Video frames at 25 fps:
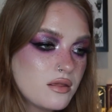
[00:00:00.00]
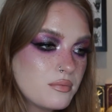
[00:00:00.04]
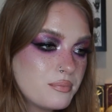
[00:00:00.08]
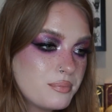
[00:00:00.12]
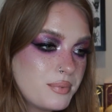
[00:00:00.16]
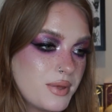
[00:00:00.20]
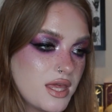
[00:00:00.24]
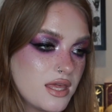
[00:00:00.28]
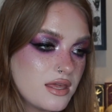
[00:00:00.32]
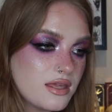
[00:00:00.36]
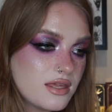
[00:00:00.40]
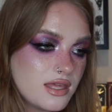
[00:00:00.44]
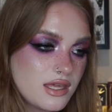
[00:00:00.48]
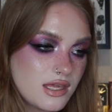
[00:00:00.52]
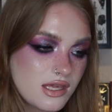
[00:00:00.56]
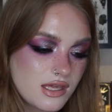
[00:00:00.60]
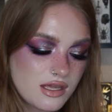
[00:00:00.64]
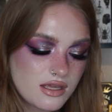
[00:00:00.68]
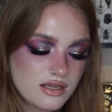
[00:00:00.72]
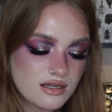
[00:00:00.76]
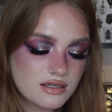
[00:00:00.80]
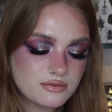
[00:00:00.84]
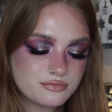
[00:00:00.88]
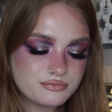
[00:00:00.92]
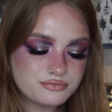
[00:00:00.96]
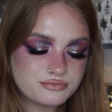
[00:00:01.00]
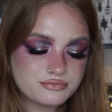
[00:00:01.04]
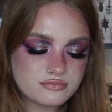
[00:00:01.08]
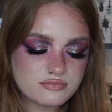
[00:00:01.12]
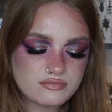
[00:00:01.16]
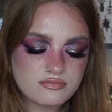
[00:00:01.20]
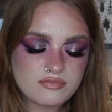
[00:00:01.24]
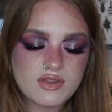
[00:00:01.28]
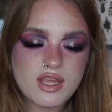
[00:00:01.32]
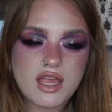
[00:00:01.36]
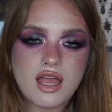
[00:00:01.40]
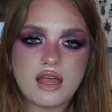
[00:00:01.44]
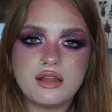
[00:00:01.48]
pinky
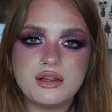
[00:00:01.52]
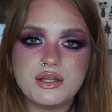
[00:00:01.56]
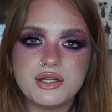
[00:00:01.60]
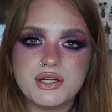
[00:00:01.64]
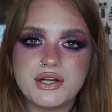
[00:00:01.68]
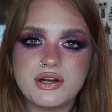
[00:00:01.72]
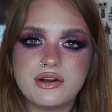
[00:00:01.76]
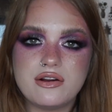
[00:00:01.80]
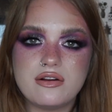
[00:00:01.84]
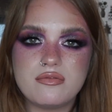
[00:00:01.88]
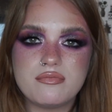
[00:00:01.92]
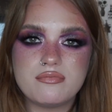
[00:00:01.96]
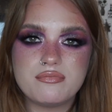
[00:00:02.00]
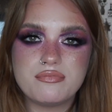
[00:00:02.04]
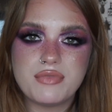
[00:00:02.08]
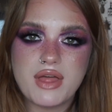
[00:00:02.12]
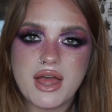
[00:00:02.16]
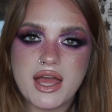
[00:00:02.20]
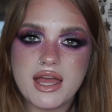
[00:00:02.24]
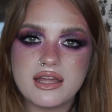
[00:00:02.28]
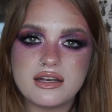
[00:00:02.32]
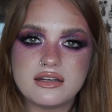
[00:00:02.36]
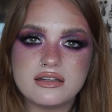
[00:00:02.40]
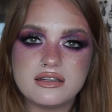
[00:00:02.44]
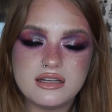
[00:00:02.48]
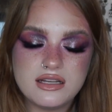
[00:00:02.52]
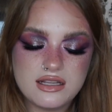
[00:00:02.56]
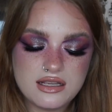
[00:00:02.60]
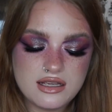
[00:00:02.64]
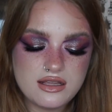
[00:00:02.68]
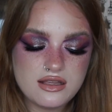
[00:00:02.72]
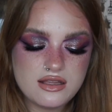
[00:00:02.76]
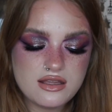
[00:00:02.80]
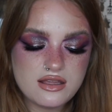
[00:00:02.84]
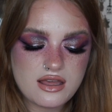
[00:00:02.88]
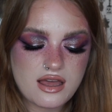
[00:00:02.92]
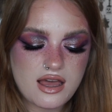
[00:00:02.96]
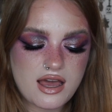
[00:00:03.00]
color that
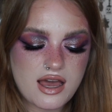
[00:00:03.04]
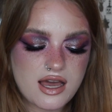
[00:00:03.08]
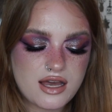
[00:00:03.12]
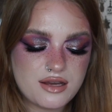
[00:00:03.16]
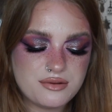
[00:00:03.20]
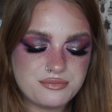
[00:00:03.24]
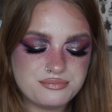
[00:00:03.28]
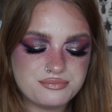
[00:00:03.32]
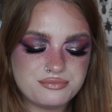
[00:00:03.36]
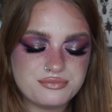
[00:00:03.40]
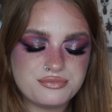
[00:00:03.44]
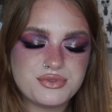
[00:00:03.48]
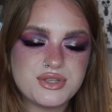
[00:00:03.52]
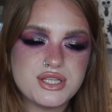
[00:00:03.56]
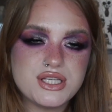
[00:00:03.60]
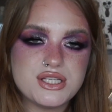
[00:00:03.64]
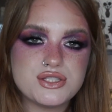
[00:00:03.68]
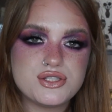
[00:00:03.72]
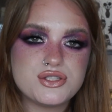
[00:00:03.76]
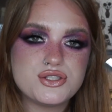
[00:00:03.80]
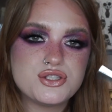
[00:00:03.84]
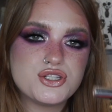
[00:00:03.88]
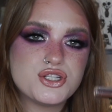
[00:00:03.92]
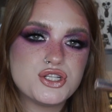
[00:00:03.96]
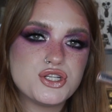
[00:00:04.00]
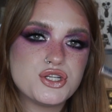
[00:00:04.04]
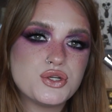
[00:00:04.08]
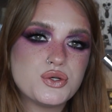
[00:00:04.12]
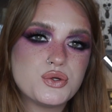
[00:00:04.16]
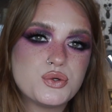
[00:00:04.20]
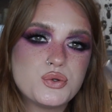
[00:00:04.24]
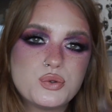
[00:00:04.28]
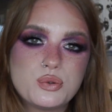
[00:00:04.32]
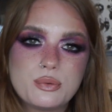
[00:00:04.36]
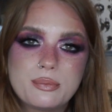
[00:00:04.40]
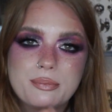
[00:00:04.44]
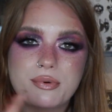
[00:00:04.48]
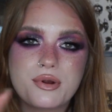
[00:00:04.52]
um, these
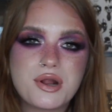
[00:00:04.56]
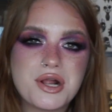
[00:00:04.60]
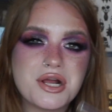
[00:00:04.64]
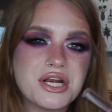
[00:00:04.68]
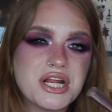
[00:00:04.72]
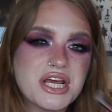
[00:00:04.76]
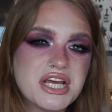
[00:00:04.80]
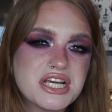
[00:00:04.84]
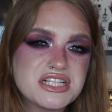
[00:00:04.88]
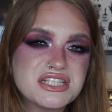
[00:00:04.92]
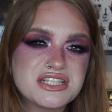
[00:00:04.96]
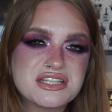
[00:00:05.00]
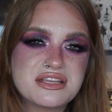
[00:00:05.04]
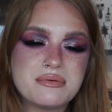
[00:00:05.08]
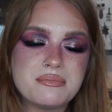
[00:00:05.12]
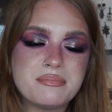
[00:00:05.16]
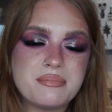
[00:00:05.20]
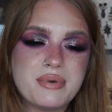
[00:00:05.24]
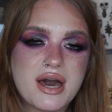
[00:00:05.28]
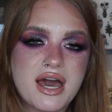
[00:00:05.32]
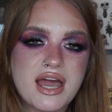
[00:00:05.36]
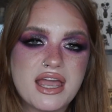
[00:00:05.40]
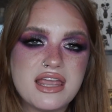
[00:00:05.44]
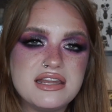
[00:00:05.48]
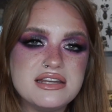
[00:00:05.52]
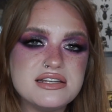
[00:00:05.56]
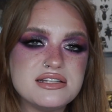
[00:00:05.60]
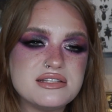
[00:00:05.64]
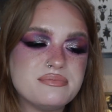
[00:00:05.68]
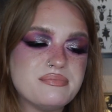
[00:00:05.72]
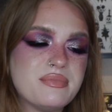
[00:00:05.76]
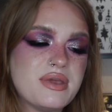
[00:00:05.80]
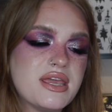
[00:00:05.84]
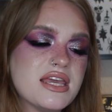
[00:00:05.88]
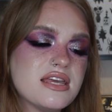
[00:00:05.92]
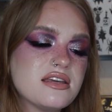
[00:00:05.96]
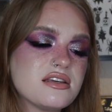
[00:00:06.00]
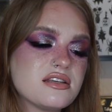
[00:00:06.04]
two products combined
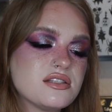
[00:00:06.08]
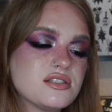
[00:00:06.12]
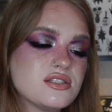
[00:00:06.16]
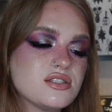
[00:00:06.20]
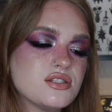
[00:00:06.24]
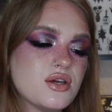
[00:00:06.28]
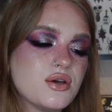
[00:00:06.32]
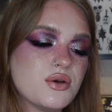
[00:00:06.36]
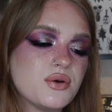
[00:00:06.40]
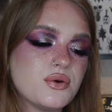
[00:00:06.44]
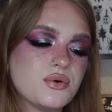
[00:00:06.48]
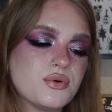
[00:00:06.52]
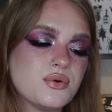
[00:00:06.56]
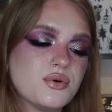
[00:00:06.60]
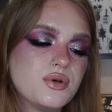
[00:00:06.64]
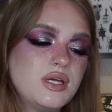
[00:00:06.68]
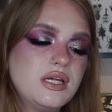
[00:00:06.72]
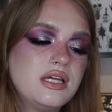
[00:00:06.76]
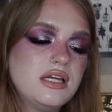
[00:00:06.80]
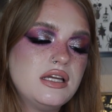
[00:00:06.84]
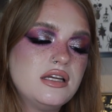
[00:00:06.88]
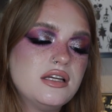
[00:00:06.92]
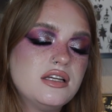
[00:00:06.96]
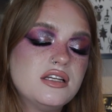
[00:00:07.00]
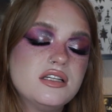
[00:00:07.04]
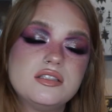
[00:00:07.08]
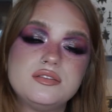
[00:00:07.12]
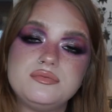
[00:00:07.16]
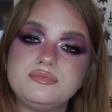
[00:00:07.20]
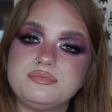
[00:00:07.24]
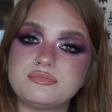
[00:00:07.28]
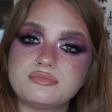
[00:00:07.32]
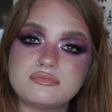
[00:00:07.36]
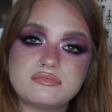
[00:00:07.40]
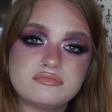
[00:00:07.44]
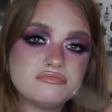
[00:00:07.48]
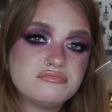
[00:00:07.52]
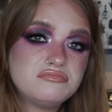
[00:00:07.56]
make. So
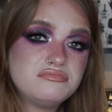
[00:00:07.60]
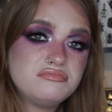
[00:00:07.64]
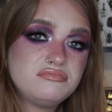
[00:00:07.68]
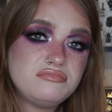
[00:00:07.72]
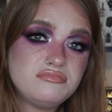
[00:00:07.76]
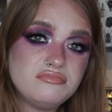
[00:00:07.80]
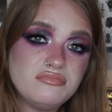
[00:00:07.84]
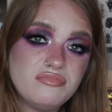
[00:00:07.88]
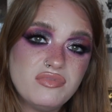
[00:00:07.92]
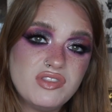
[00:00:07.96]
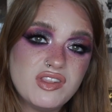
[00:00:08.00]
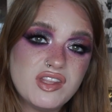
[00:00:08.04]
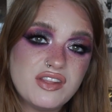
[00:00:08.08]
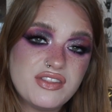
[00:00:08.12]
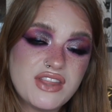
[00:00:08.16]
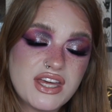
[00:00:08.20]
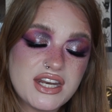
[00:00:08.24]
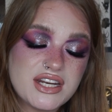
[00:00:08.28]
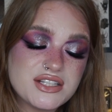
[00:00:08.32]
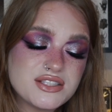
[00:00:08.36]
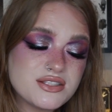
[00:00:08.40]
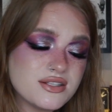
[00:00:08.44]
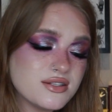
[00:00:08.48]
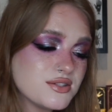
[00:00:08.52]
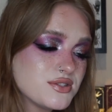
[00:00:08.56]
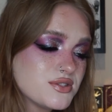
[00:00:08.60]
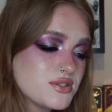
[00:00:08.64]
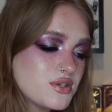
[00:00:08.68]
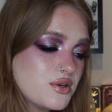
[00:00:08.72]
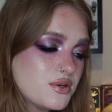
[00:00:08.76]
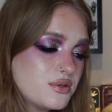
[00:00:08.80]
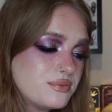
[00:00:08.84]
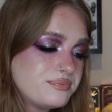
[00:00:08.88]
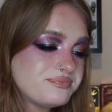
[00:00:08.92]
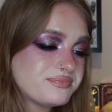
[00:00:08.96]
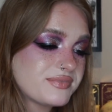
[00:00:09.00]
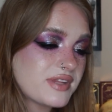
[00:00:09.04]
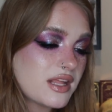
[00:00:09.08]
that has
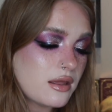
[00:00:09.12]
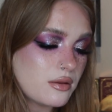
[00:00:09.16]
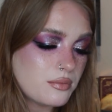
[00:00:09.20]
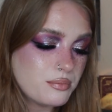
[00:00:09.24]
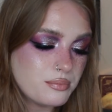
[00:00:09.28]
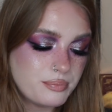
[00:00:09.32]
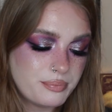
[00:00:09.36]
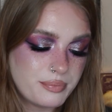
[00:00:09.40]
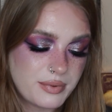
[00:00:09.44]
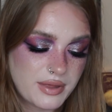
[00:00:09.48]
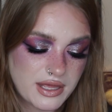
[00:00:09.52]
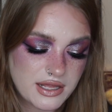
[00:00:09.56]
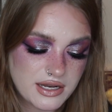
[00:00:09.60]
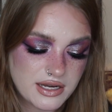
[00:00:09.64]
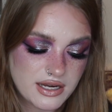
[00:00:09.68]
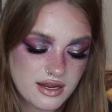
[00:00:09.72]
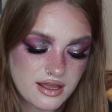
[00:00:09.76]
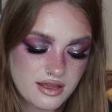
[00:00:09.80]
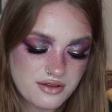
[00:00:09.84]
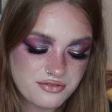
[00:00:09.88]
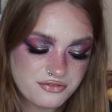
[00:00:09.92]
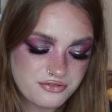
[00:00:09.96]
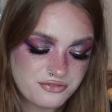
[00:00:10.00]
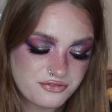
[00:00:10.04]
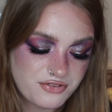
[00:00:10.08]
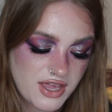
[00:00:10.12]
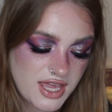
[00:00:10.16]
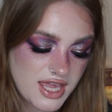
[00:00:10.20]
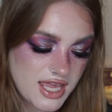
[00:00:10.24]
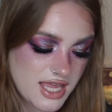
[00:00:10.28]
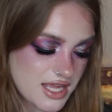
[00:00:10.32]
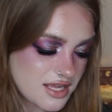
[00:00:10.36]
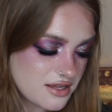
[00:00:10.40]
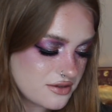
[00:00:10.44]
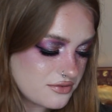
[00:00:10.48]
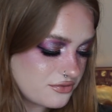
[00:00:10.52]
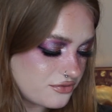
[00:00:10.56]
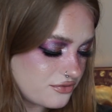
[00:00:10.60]
also been a
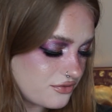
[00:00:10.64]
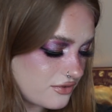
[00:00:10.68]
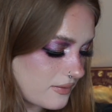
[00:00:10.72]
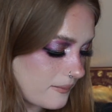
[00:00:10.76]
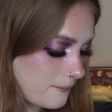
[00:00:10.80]
fave.